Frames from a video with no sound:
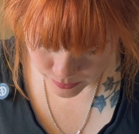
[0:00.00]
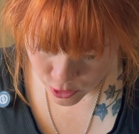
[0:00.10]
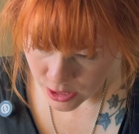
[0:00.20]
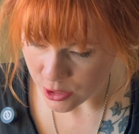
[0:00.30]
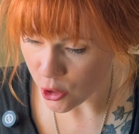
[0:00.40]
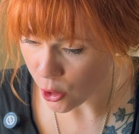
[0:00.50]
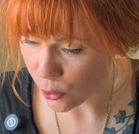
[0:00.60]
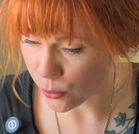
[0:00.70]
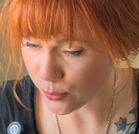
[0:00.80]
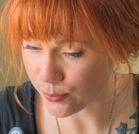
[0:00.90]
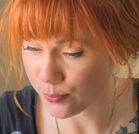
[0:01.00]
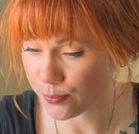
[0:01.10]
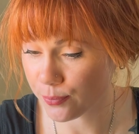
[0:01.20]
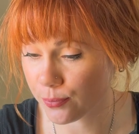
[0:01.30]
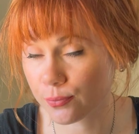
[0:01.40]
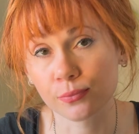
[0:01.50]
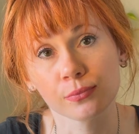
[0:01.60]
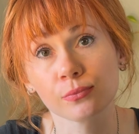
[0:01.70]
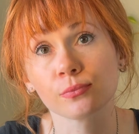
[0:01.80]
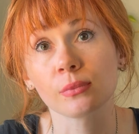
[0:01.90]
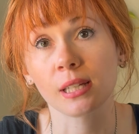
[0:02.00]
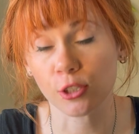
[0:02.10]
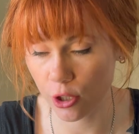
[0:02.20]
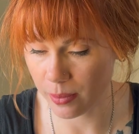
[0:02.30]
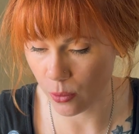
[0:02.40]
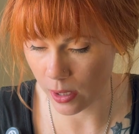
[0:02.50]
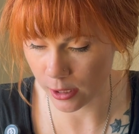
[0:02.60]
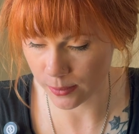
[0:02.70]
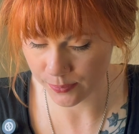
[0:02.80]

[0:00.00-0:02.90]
Just know it took me a while.